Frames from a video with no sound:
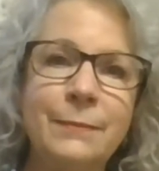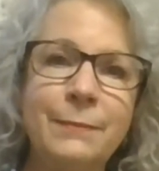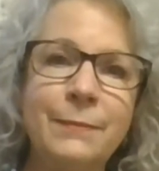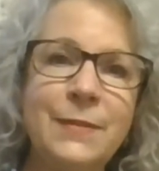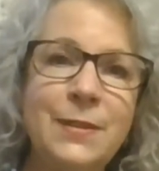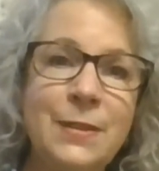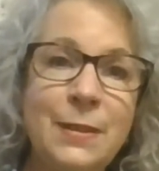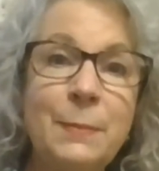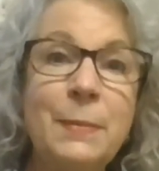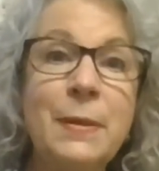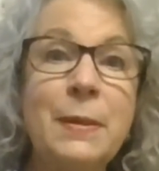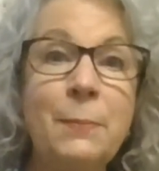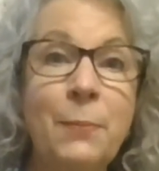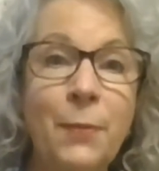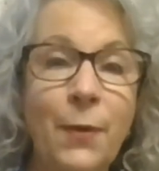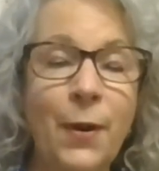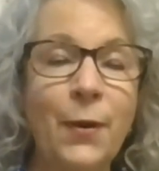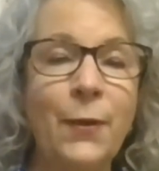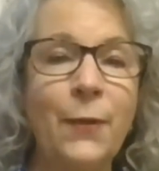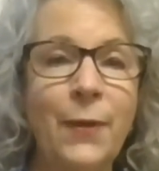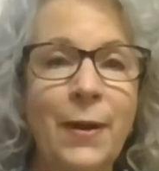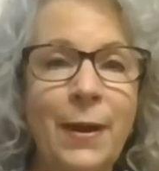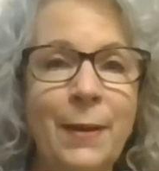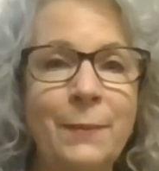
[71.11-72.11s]

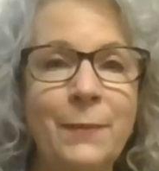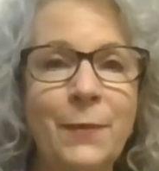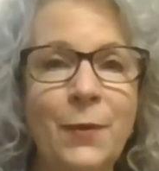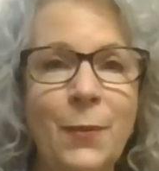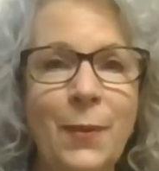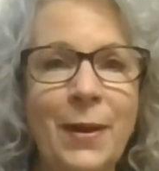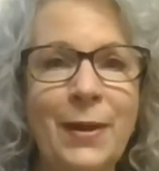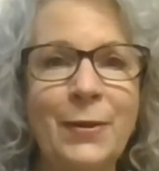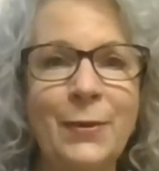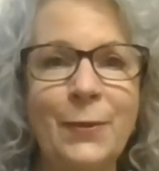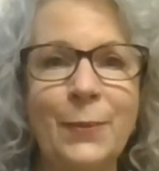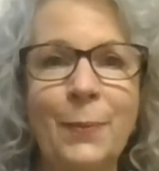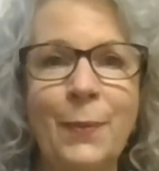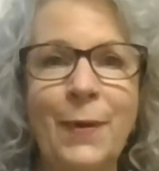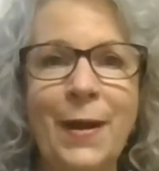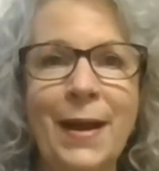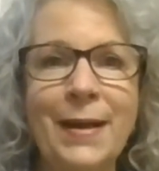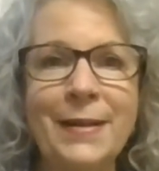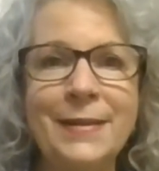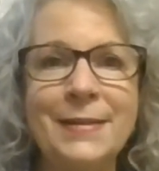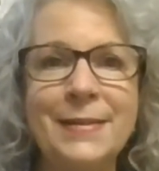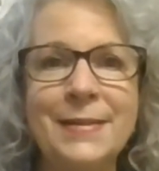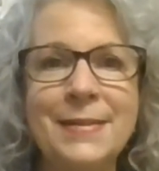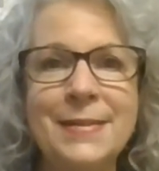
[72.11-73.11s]
semi-program Quaker
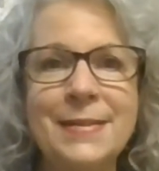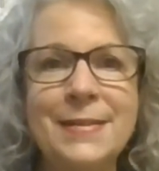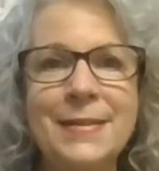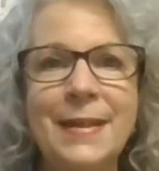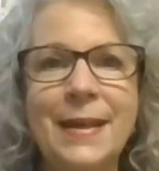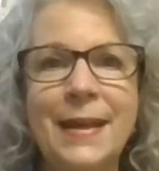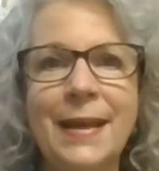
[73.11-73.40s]
practice.